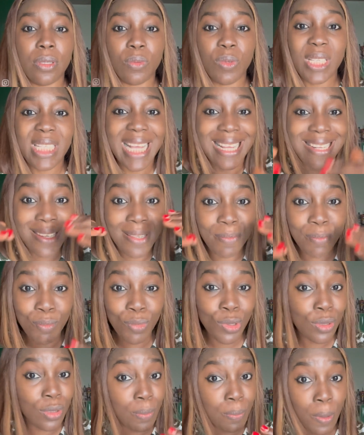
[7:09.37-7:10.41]
which are the
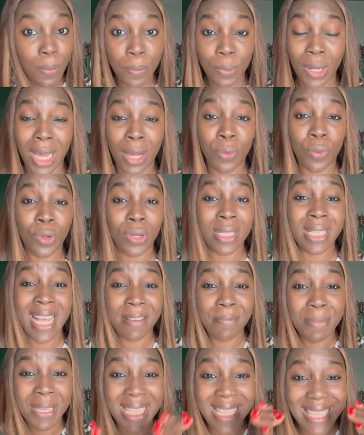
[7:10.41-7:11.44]
most popular ones,
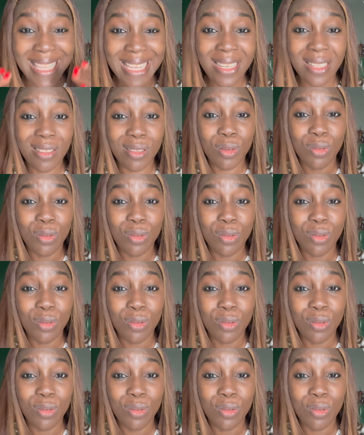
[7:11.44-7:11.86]
have been linked